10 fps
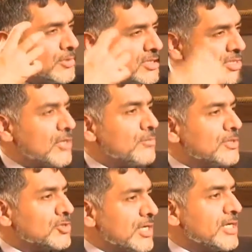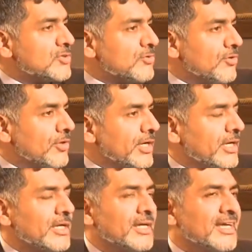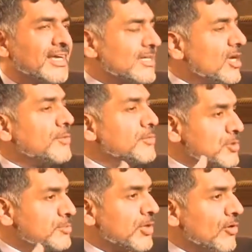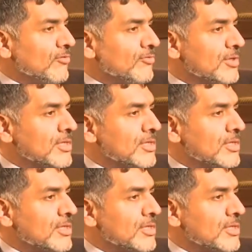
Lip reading: with so much data on there, it kind of puts me off.